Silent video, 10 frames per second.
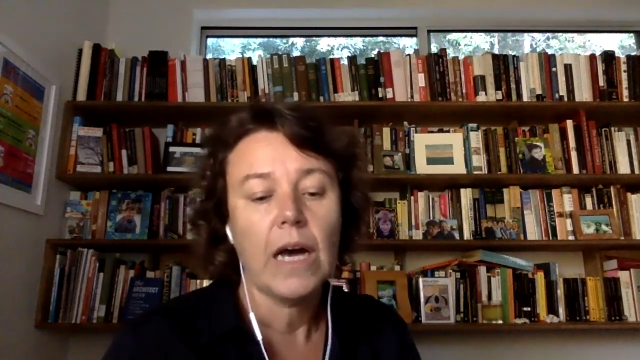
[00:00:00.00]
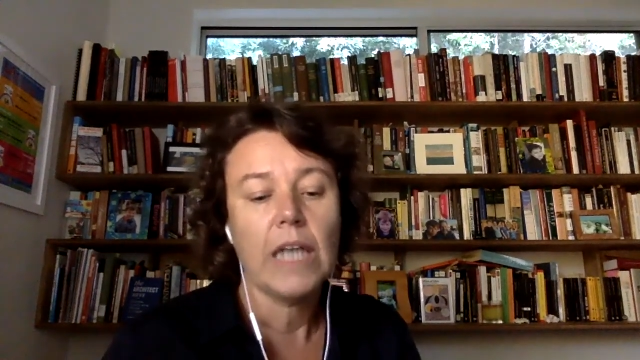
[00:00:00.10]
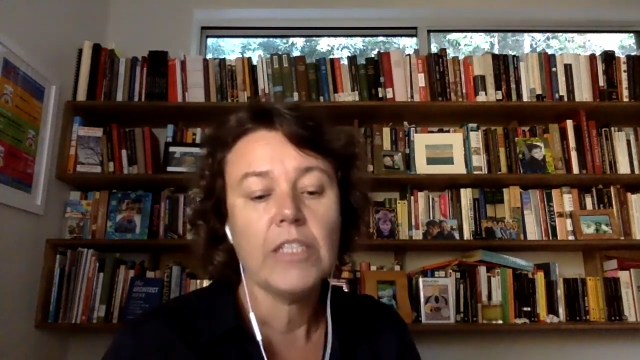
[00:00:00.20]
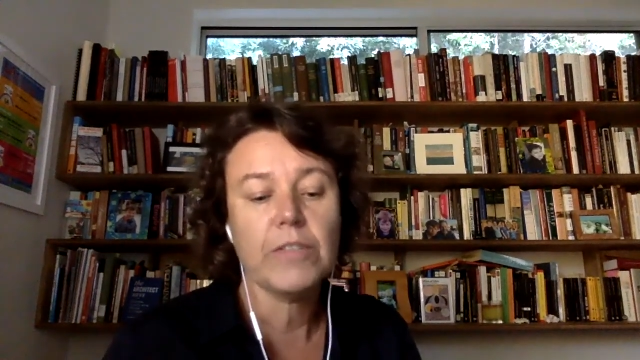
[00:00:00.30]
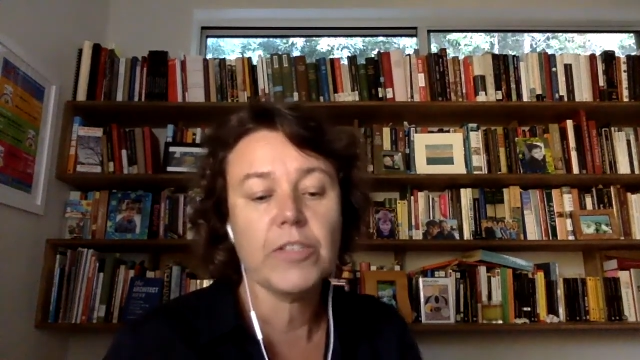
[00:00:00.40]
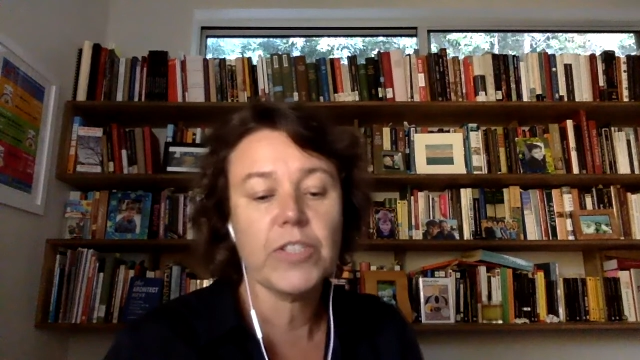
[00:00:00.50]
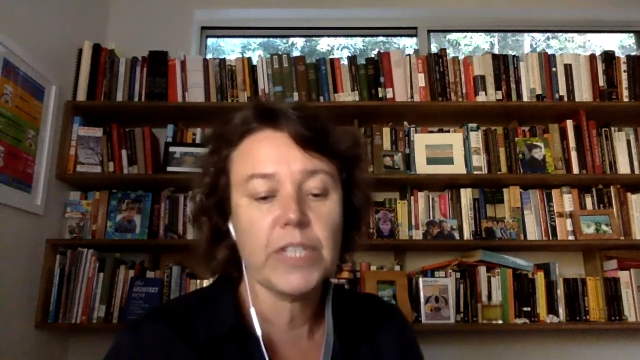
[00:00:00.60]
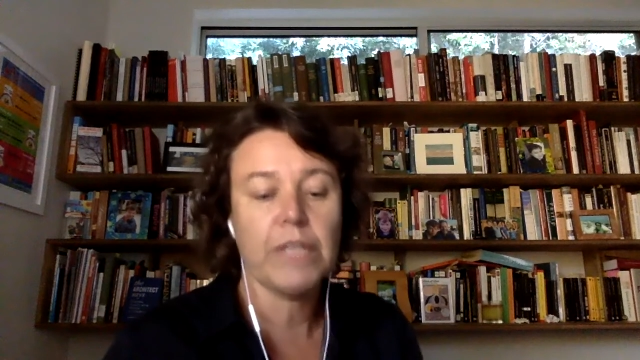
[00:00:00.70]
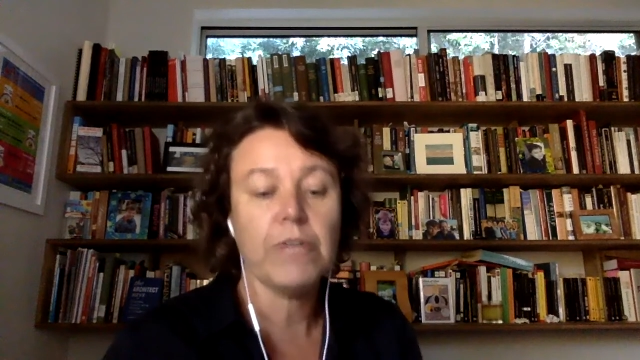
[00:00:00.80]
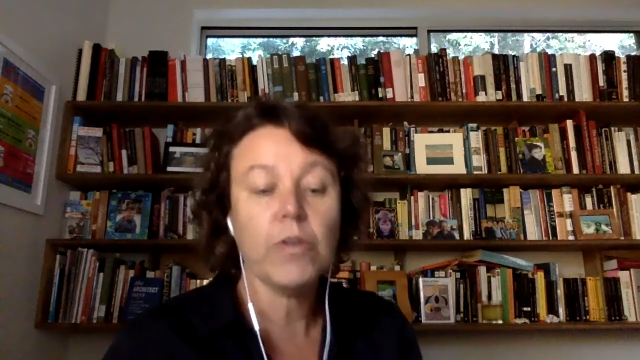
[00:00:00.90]
a
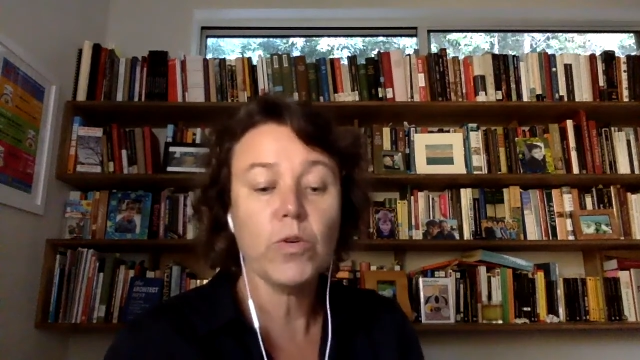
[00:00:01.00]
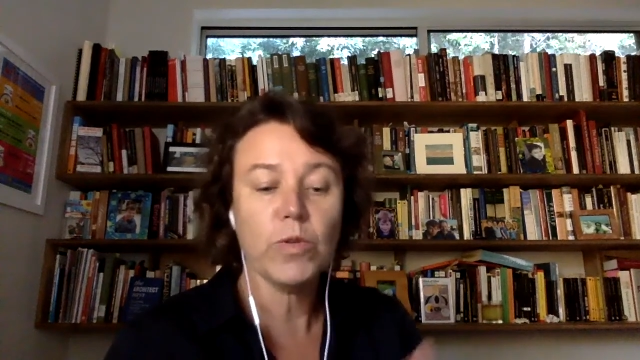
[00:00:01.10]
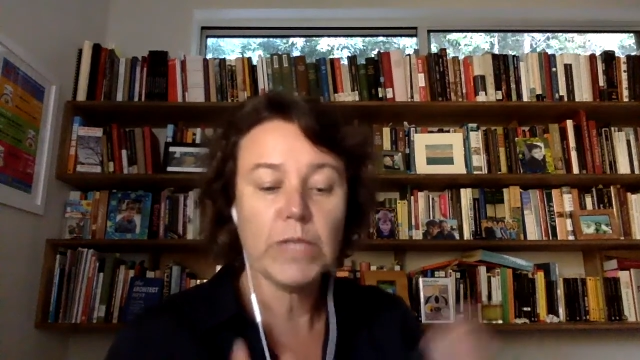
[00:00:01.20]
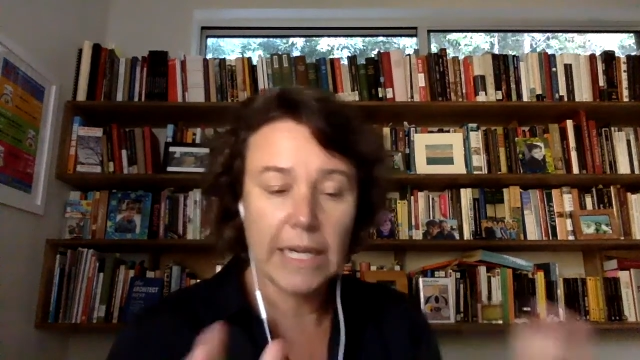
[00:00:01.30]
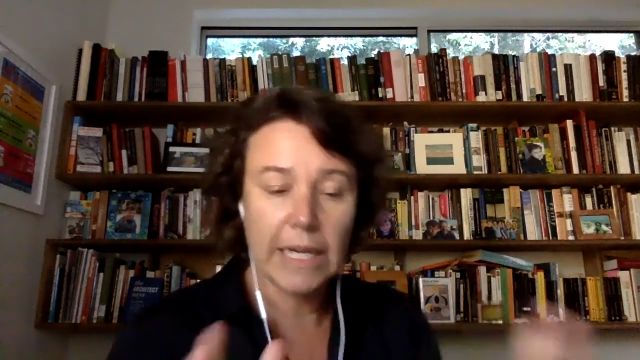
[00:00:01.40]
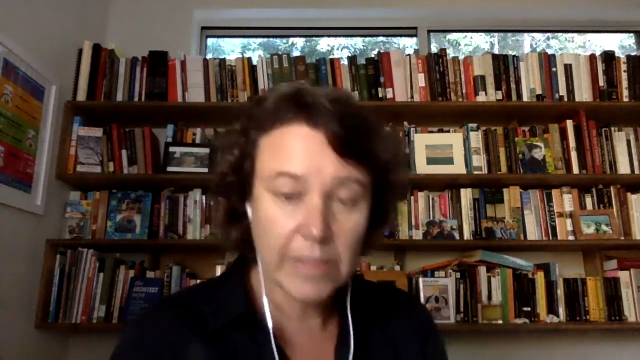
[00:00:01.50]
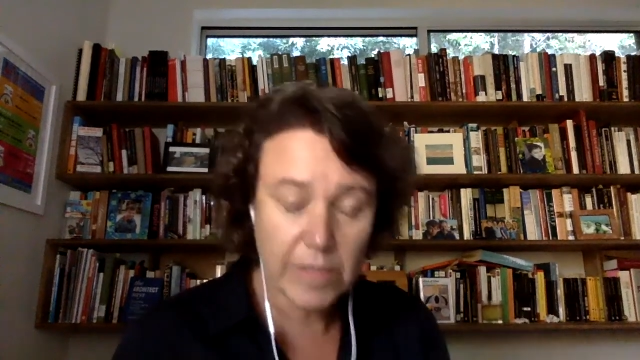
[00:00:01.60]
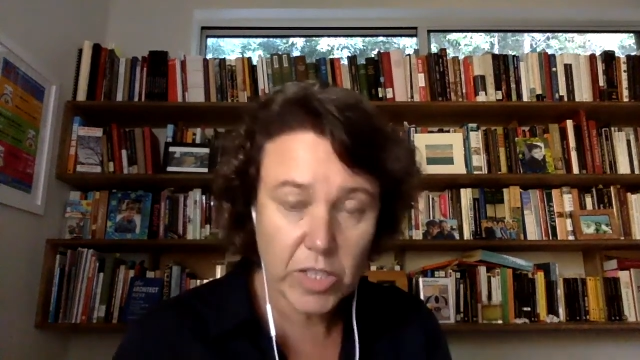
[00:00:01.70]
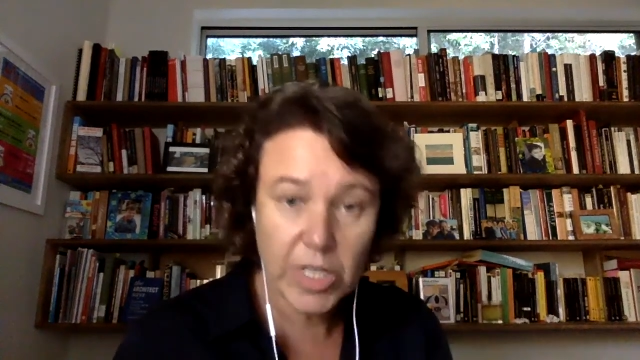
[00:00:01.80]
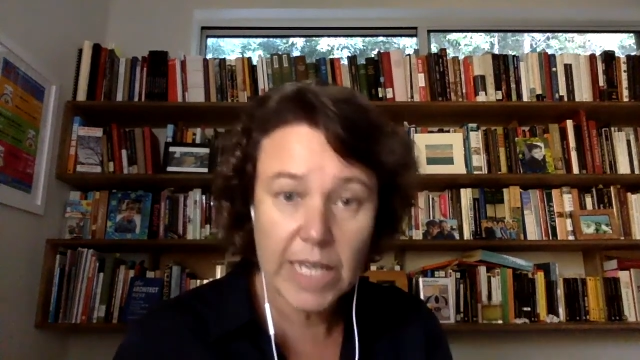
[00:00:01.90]
diversity of who does
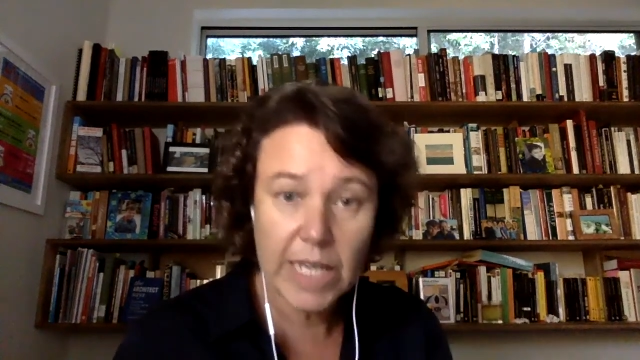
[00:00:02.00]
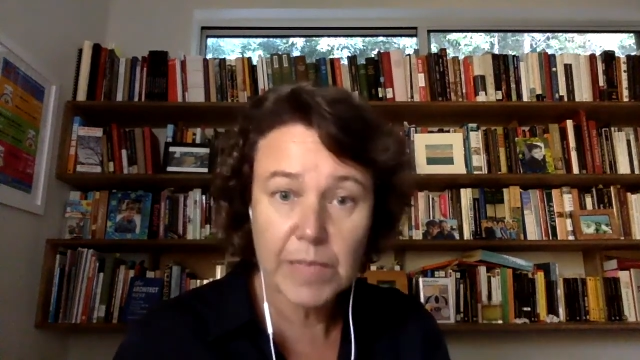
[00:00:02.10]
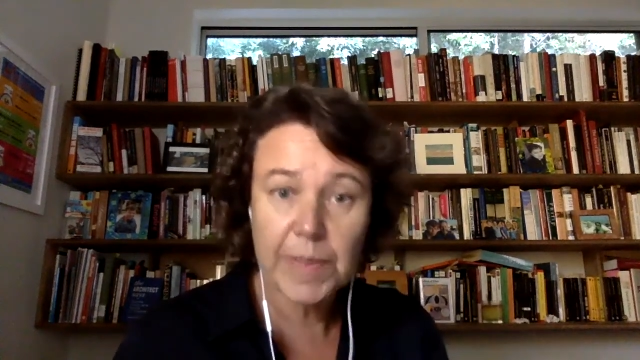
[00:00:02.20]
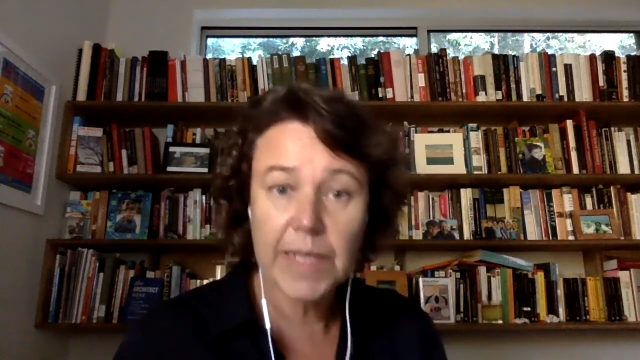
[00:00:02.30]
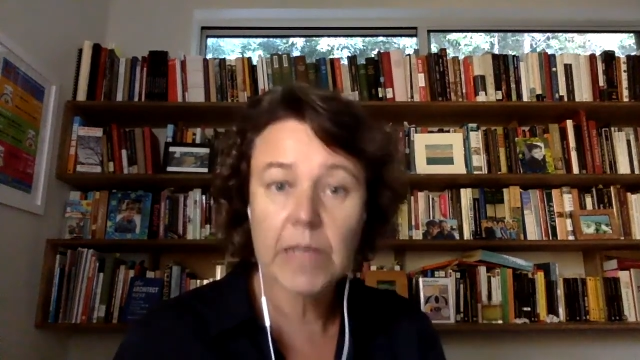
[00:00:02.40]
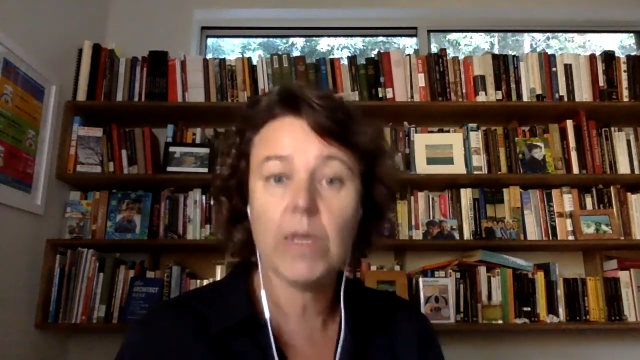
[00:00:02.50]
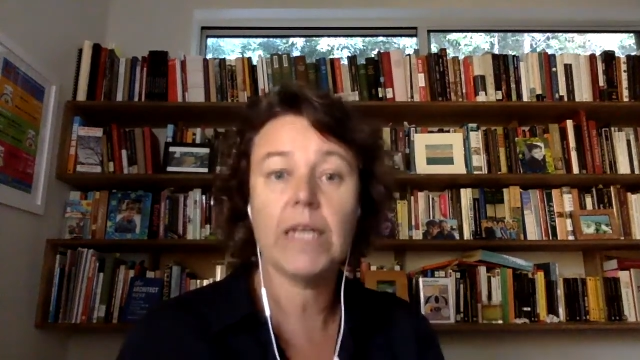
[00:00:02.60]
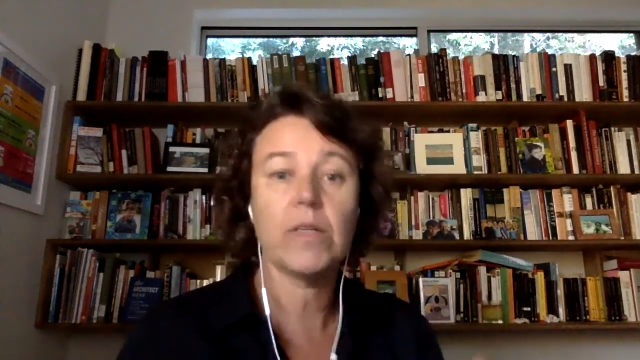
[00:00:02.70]
Shakespeare, right?